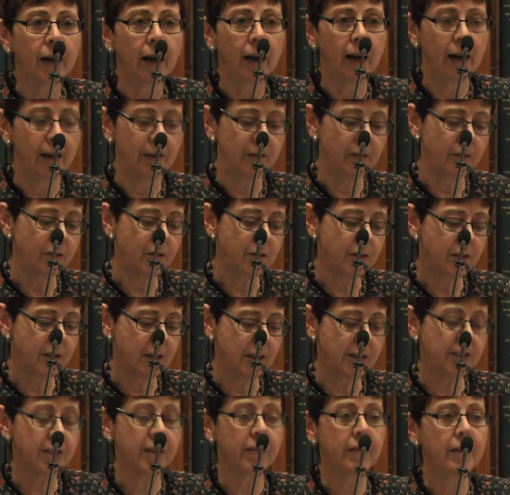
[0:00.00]
and
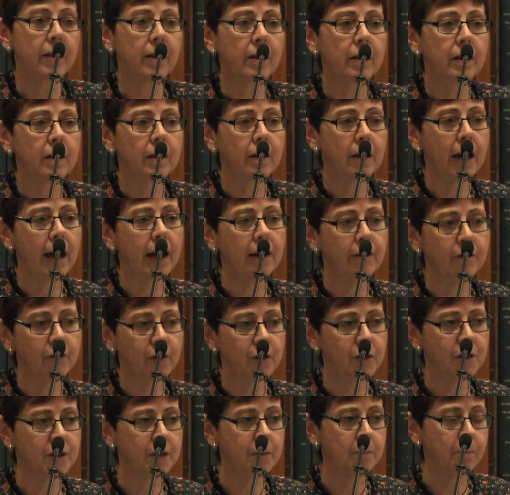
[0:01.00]
these are the
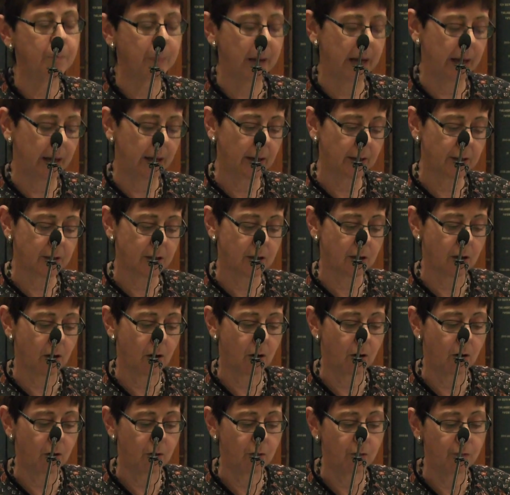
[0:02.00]
adverse impacts
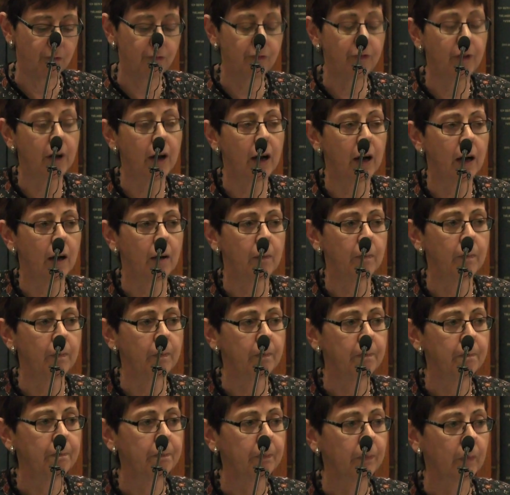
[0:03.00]
of
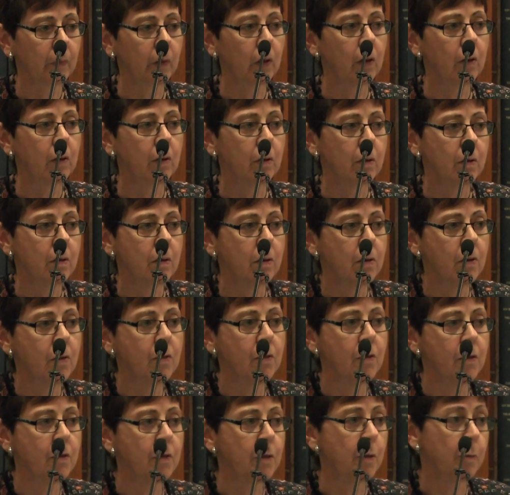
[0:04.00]

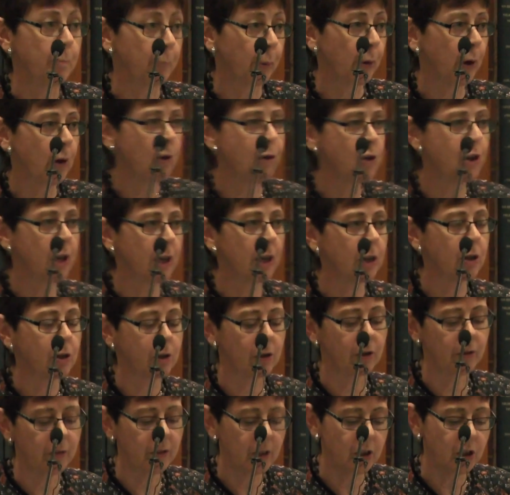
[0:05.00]
the project
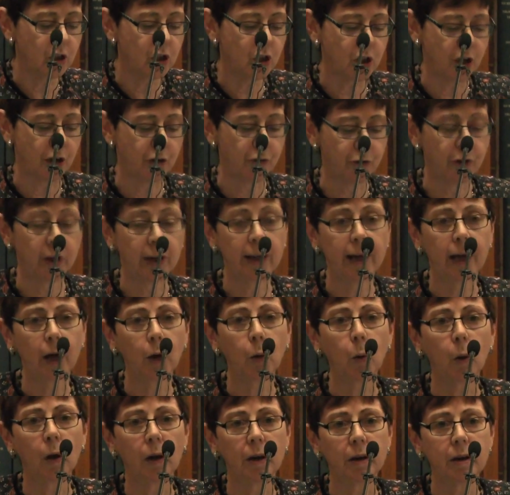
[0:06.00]
on the general air
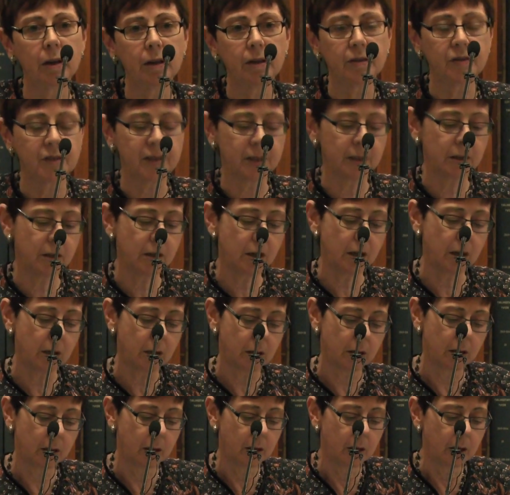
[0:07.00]
quality of
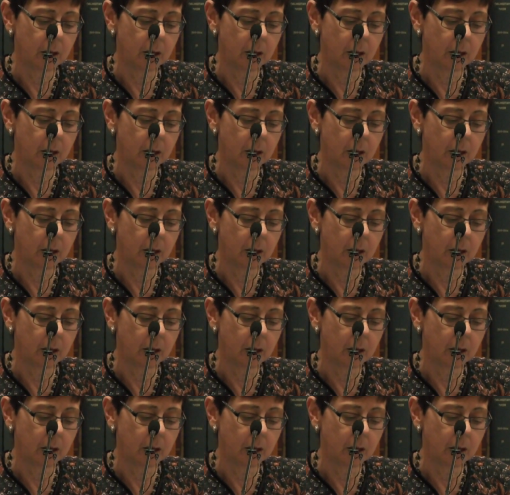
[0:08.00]
Sydney.